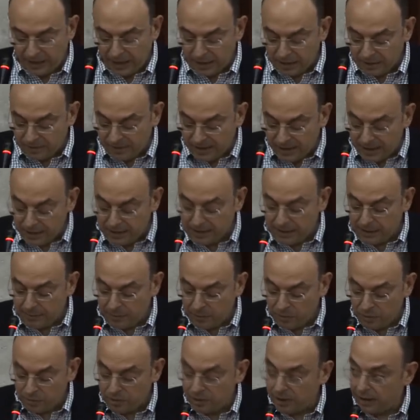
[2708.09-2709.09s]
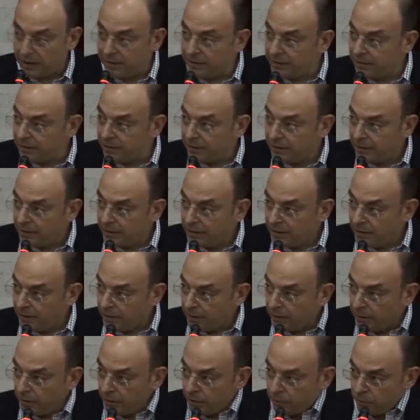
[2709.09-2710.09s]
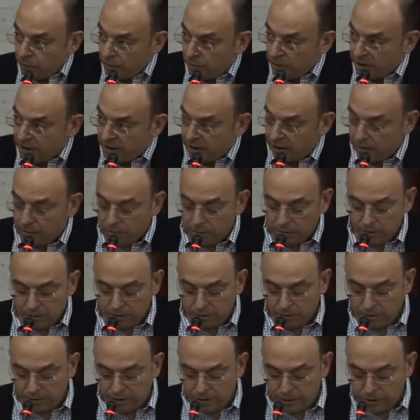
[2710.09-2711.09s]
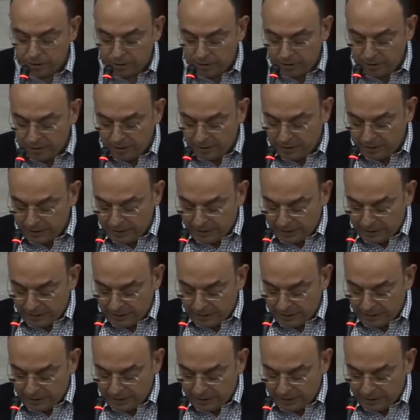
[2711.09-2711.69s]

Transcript: As far as I'm concerned, going to the second question,